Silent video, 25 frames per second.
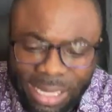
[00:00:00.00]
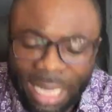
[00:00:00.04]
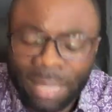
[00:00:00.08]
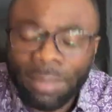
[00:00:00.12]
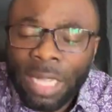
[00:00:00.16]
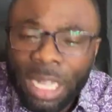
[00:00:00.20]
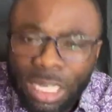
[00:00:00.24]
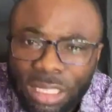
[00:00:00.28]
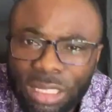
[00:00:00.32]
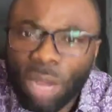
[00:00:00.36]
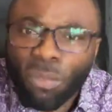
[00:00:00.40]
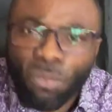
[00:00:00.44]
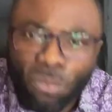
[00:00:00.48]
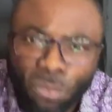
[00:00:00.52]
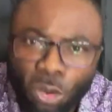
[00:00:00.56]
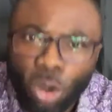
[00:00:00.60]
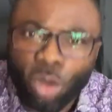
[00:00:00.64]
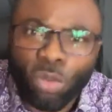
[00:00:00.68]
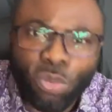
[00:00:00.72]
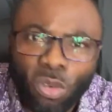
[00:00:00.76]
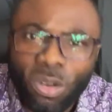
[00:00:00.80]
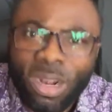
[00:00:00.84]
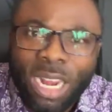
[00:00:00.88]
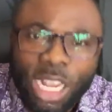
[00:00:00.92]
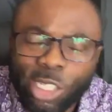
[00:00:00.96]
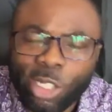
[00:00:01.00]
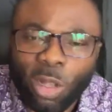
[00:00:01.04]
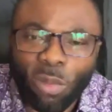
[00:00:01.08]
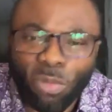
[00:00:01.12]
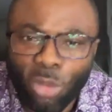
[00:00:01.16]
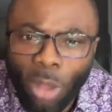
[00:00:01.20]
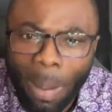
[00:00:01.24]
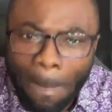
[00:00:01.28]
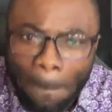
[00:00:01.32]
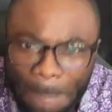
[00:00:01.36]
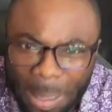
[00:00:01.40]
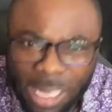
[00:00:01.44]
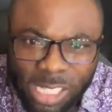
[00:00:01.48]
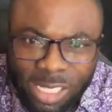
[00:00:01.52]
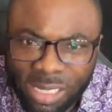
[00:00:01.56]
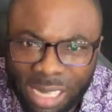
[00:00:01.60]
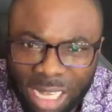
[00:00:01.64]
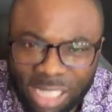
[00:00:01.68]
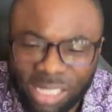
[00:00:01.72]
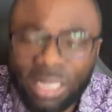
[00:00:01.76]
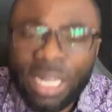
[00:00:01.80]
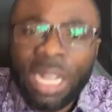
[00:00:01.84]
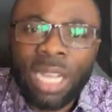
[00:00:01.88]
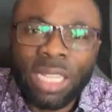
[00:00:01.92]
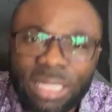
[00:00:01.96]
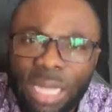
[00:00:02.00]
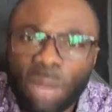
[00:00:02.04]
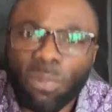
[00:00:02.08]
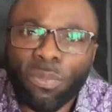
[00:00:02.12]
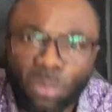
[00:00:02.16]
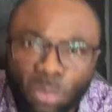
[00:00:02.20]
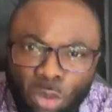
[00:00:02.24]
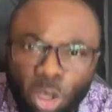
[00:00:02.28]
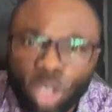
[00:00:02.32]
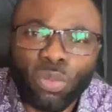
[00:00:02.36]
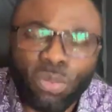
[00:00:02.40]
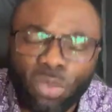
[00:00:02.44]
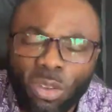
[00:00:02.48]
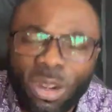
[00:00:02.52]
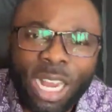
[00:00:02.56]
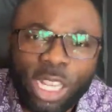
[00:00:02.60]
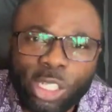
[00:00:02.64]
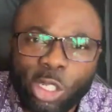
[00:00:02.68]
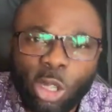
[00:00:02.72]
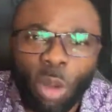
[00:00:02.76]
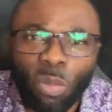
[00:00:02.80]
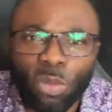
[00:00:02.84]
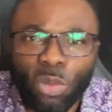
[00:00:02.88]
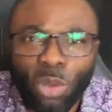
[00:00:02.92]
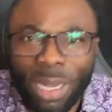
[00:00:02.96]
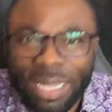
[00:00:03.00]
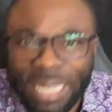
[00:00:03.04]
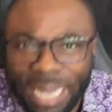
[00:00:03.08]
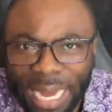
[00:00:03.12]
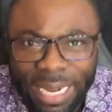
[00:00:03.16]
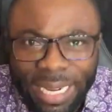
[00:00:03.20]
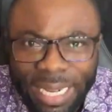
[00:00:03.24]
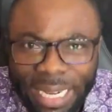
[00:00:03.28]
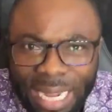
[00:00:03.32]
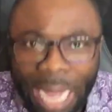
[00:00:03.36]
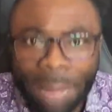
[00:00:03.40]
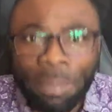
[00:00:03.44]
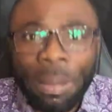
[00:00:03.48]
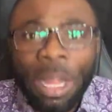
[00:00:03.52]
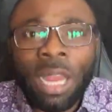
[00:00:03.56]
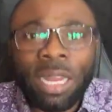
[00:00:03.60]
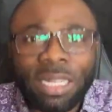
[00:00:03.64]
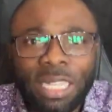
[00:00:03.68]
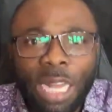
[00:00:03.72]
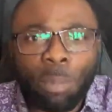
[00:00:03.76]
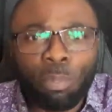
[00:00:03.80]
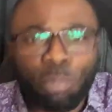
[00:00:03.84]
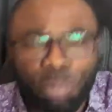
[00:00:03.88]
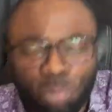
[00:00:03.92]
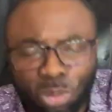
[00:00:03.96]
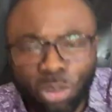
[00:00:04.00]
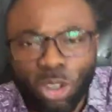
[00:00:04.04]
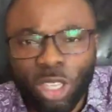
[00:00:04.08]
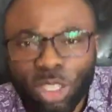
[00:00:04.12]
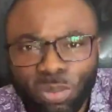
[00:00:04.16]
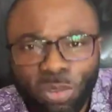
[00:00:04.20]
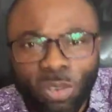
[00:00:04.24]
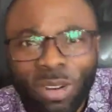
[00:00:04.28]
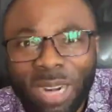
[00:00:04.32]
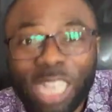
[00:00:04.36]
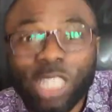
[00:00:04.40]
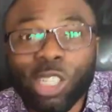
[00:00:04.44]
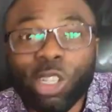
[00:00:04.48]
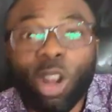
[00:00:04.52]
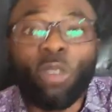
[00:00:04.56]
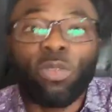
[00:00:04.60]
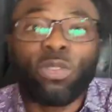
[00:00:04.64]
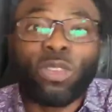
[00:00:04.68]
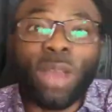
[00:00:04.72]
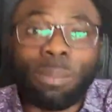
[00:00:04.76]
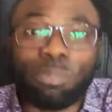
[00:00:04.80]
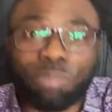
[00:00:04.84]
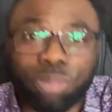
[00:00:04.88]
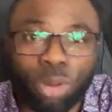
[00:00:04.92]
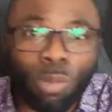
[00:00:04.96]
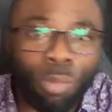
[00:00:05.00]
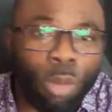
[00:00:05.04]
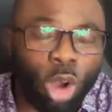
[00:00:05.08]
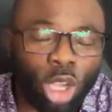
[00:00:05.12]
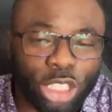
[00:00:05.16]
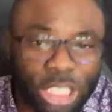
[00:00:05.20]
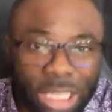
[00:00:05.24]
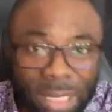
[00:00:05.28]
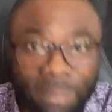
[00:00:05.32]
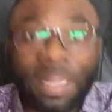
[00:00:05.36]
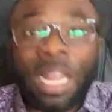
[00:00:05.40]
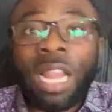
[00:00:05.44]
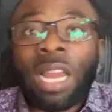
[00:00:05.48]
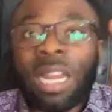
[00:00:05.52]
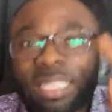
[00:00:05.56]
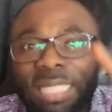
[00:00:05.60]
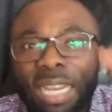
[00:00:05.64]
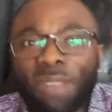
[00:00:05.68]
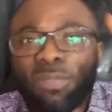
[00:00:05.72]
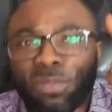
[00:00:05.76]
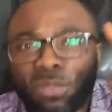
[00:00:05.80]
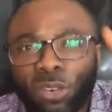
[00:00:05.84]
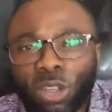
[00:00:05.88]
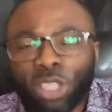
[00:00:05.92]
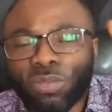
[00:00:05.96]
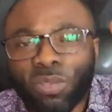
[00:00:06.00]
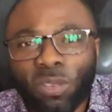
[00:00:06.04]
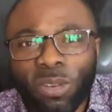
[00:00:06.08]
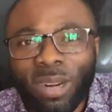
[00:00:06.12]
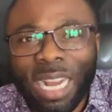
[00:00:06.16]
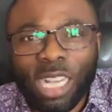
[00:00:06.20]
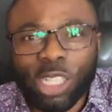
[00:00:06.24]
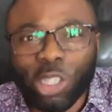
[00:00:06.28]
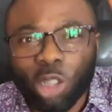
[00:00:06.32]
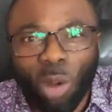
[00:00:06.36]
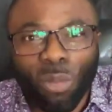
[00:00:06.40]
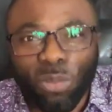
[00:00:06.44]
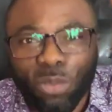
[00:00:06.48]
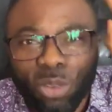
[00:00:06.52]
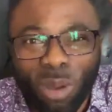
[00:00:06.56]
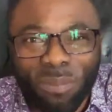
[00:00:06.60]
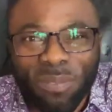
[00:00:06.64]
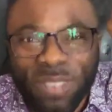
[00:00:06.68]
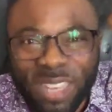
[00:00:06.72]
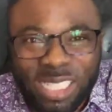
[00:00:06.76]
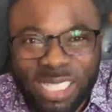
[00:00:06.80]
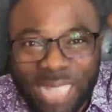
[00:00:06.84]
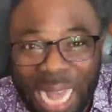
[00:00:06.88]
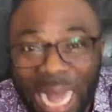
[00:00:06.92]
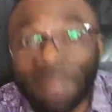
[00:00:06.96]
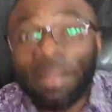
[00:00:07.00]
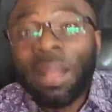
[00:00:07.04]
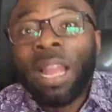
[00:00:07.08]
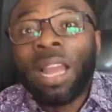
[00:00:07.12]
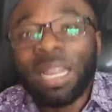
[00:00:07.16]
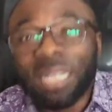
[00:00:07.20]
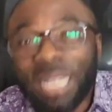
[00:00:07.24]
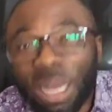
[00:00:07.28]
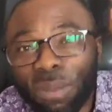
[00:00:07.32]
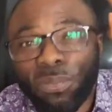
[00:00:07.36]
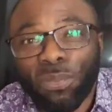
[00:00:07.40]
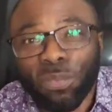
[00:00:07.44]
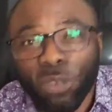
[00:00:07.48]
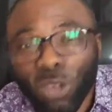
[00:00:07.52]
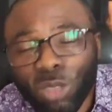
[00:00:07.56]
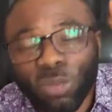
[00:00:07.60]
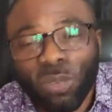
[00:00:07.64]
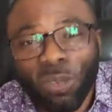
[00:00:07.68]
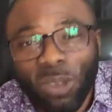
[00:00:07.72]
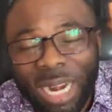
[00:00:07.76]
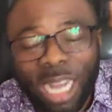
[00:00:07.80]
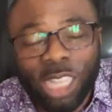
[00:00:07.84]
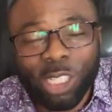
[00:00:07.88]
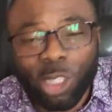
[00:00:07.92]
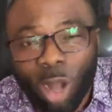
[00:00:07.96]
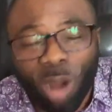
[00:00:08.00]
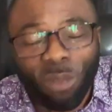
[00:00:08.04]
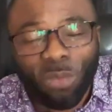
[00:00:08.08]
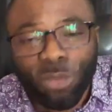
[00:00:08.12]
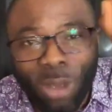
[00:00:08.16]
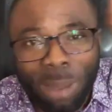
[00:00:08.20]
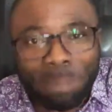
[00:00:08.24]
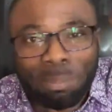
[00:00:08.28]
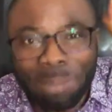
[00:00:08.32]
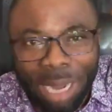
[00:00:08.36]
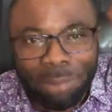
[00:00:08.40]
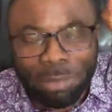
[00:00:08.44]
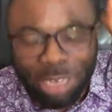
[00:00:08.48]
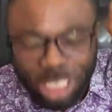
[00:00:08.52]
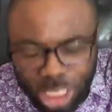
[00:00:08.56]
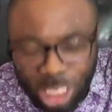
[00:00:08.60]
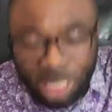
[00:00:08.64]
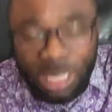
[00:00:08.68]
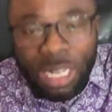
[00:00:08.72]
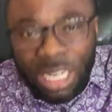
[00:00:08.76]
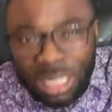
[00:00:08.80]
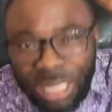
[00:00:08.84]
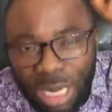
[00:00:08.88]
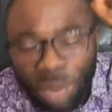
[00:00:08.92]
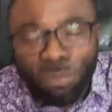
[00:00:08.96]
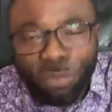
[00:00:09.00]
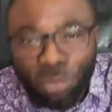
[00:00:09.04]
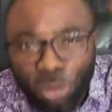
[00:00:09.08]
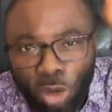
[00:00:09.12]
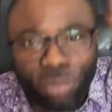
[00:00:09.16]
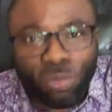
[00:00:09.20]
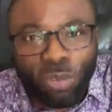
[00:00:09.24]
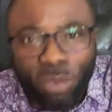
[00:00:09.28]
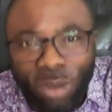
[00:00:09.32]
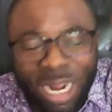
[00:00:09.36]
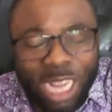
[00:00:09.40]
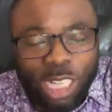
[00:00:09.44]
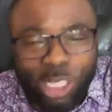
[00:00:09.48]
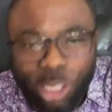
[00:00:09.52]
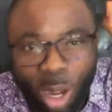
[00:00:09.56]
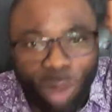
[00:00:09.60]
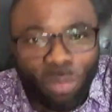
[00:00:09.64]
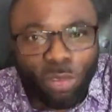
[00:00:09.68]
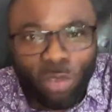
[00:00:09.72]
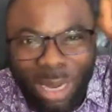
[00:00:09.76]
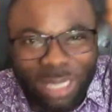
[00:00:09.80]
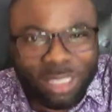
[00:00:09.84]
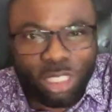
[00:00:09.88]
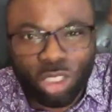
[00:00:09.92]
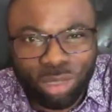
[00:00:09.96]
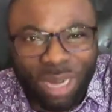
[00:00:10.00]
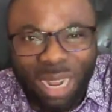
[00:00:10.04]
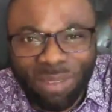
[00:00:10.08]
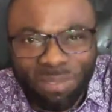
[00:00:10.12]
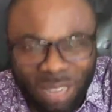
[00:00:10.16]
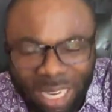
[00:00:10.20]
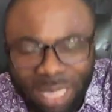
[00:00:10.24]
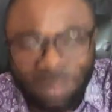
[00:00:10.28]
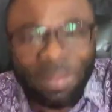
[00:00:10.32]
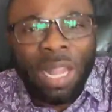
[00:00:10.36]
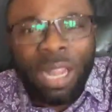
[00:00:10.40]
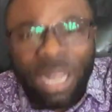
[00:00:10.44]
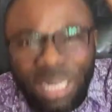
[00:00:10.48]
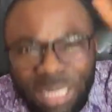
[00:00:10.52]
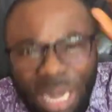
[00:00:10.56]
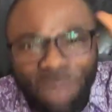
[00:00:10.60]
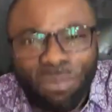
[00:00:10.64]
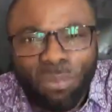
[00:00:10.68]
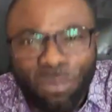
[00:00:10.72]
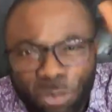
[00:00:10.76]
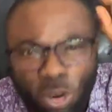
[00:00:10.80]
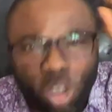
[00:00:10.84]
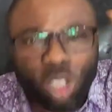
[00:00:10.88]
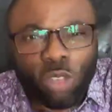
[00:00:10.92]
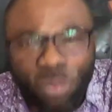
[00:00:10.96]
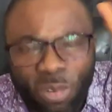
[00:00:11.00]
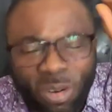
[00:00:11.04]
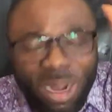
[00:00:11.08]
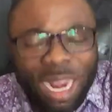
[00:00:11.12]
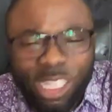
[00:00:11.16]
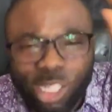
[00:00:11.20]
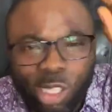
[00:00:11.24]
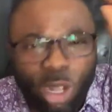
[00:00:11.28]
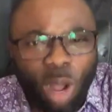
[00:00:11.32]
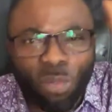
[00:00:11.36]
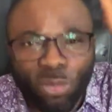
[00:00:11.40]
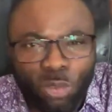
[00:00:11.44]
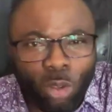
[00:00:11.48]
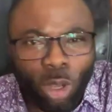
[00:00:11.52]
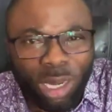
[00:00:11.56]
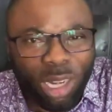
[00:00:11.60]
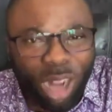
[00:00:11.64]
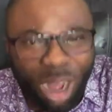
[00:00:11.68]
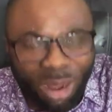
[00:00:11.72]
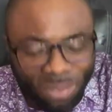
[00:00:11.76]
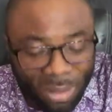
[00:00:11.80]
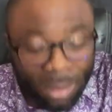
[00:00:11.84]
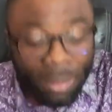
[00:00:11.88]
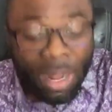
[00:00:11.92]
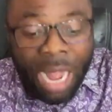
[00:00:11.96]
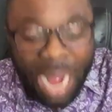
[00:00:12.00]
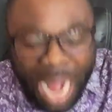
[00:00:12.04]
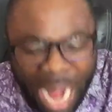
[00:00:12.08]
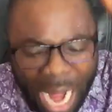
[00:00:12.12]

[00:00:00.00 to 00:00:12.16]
uh, the fruitfulness of your business, the fruitfulness of your career, the fruitfulness of your promotion, the fruitfulness of your visa, the fruitfulness of your marriage, the fruitfulness of your traveling, the fruitfulness of your love.